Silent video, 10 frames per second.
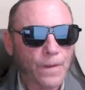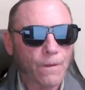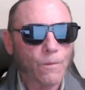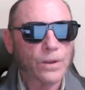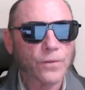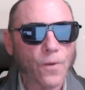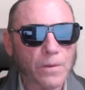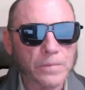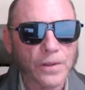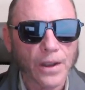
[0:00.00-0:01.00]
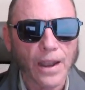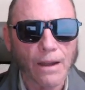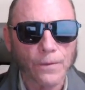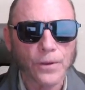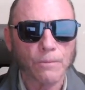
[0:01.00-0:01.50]
which forms the
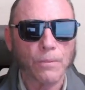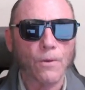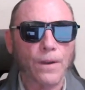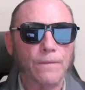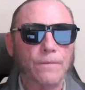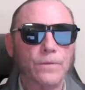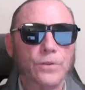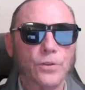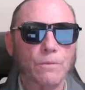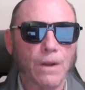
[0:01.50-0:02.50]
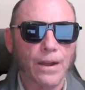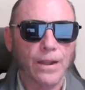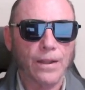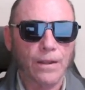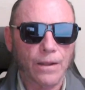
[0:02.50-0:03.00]
counterpoint to
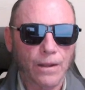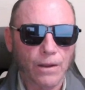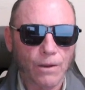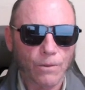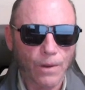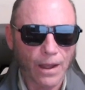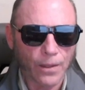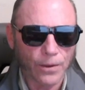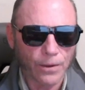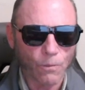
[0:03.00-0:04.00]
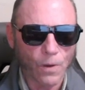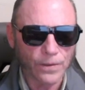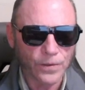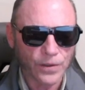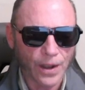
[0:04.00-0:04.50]
my rather
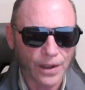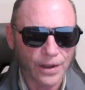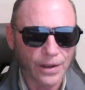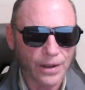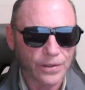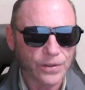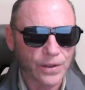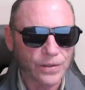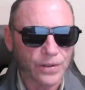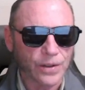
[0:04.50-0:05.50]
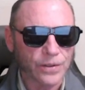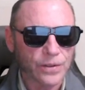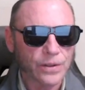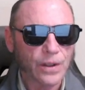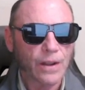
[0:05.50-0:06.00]
one-sided
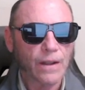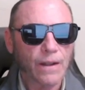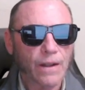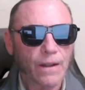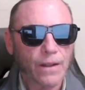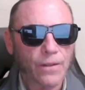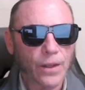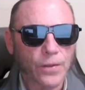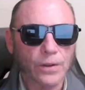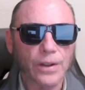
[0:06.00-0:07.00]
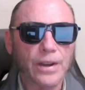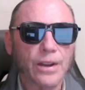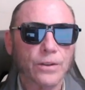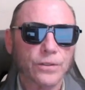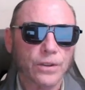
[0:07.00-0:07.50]
insistence that the
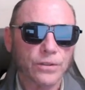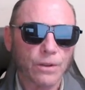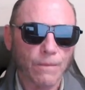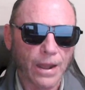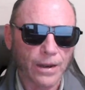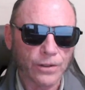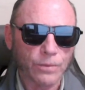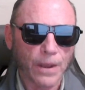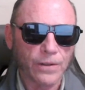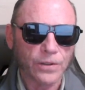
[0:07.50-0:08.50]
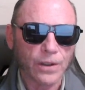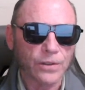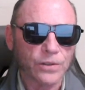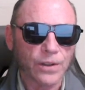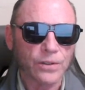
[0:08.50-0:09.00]
linear systematic space
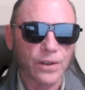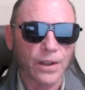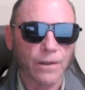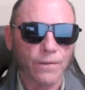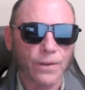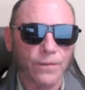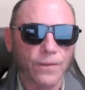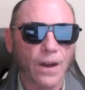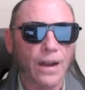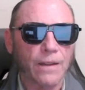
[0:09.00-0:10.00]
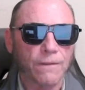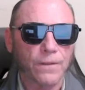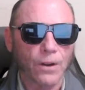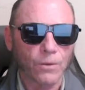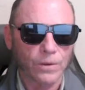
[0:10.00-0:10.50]
consisting of the 5
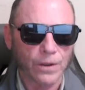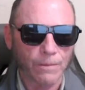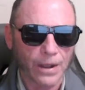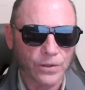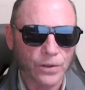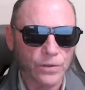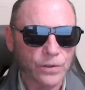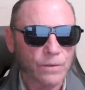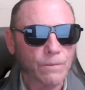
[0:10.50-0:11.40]
known dimensions